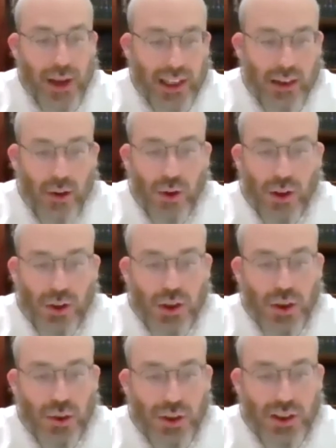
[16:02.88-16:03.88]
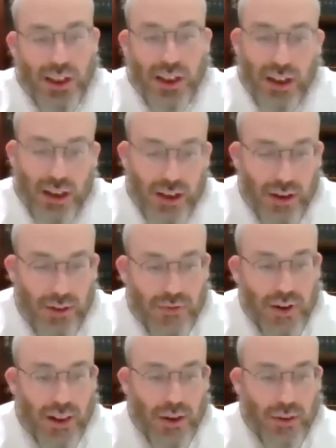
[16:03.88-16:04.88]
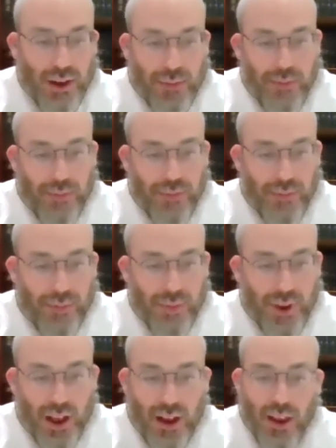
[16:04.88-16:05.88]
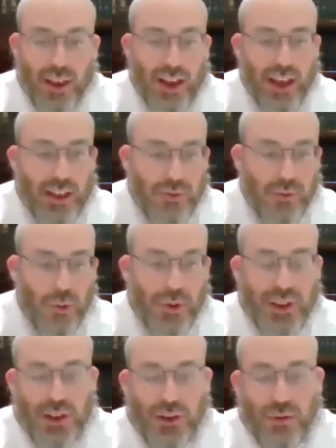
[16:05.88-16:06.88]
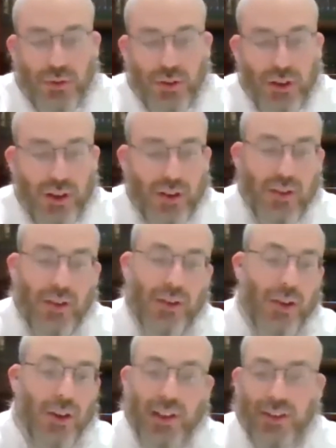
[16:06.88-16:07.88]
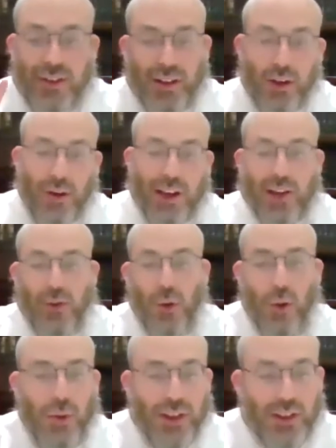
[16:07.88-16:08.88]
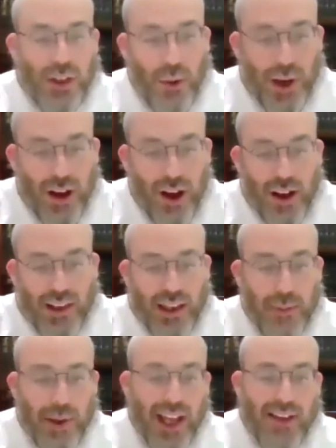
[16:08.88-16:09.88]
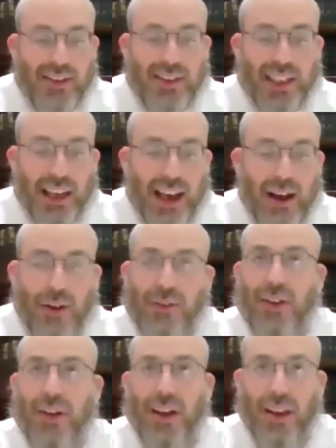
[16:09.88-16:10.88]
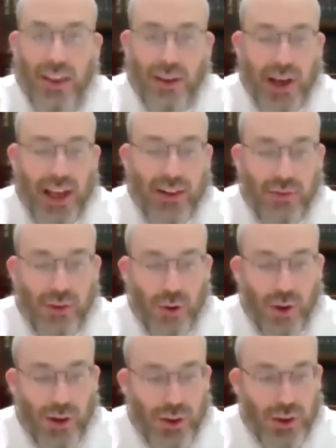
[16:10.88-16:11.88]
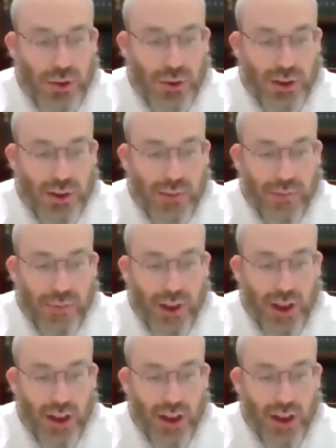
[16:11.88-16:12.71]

Many loyal Jews followed them. The king's forces couldn't, you know, ignore what's going on, and they began to seek out the band of loyal Jews.